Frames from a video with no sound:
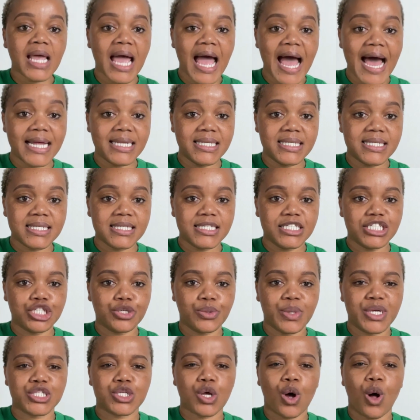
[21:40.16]
until she
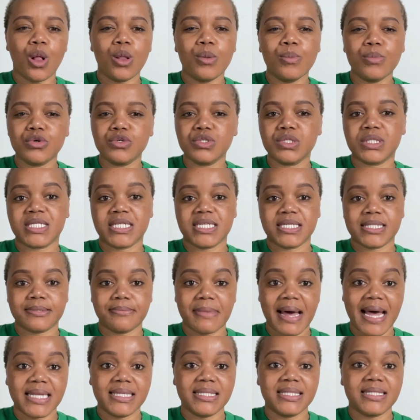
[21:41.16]
was almost 6
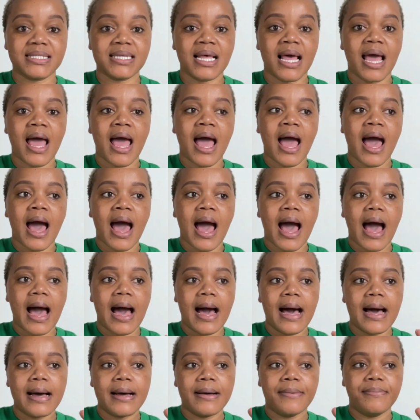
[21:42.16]
months.
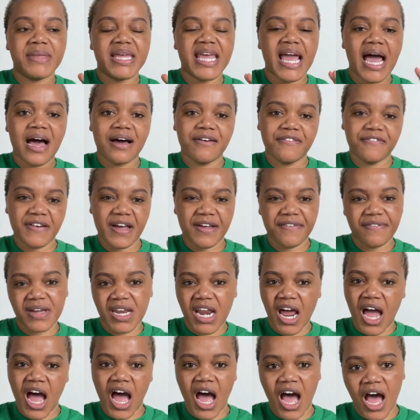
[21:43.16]
5
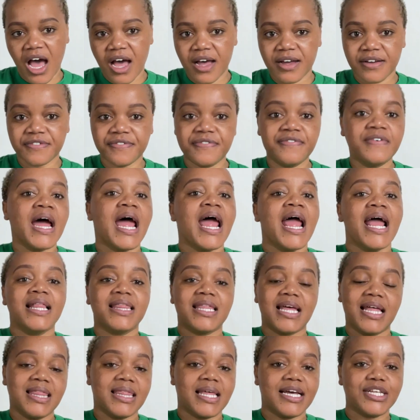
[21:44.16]
and a half.
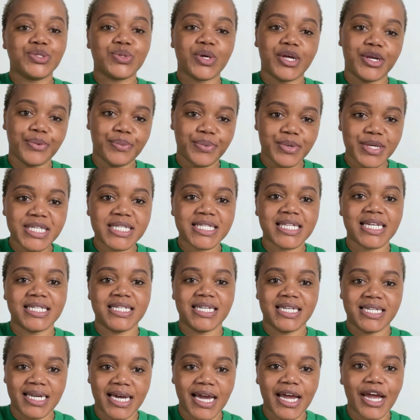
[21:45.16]
Then that's when we
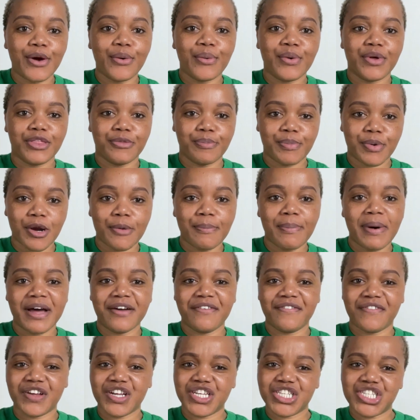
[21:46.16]
started her with
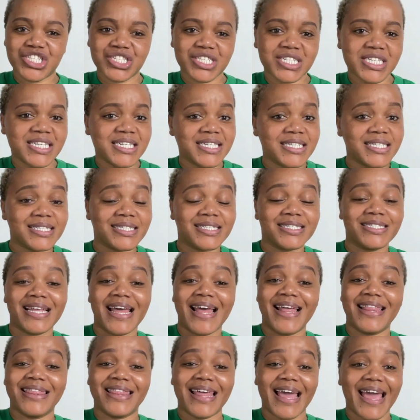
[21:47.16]
proper veggies,
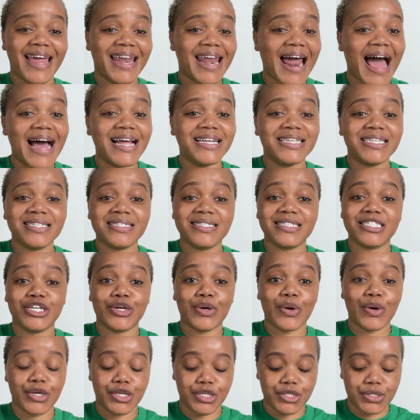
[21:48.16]
and then until she
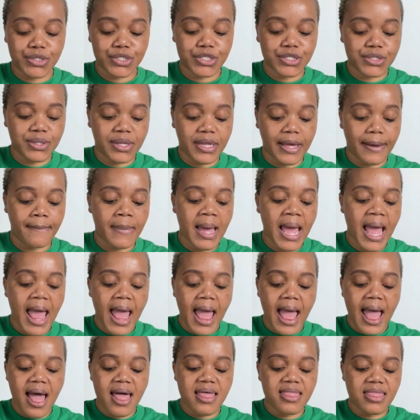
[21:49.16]
got used to them.
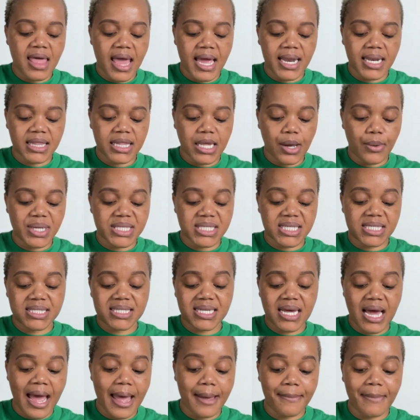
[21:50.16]
And then there was a
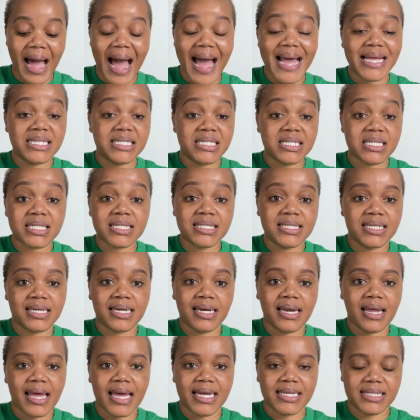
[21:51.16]
time I just
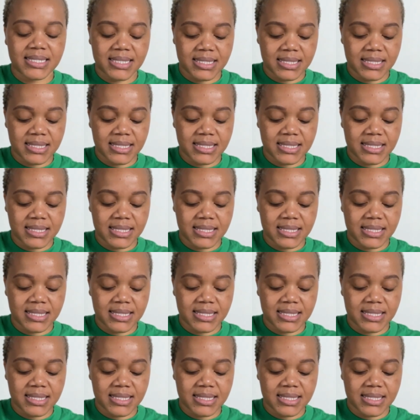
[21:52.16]
didn't get